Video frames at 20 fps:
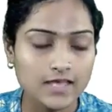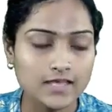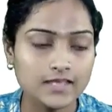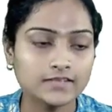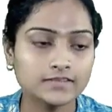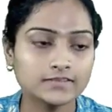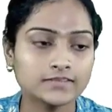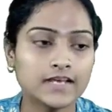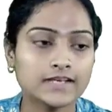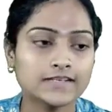
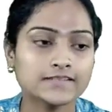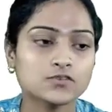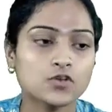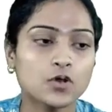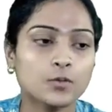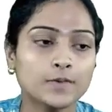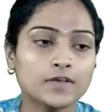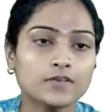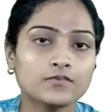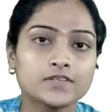Next
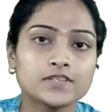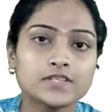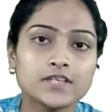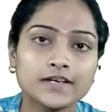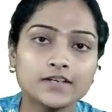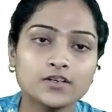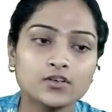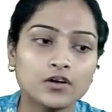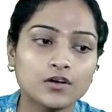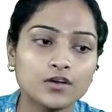topic which I
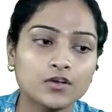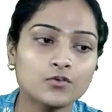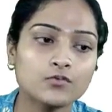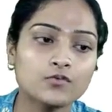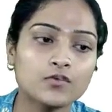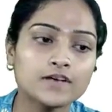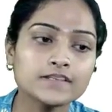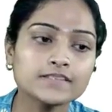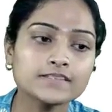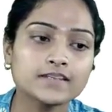taught you
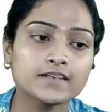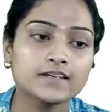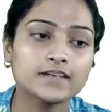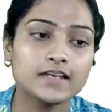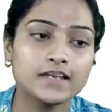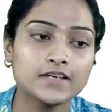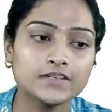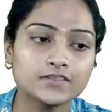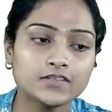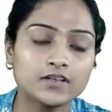was
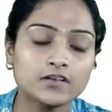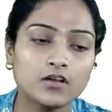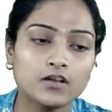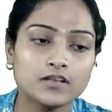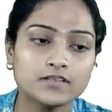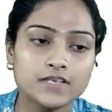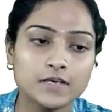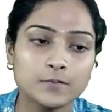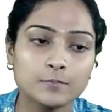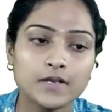relational
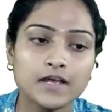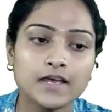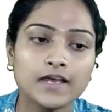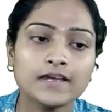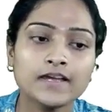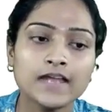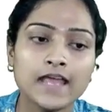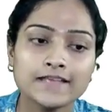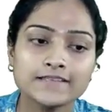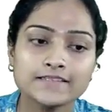algebra and
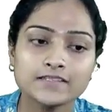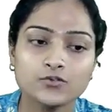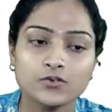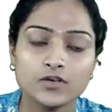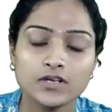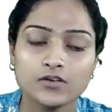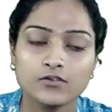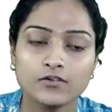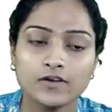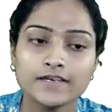SQL
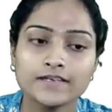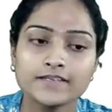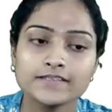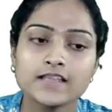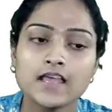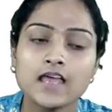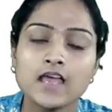queries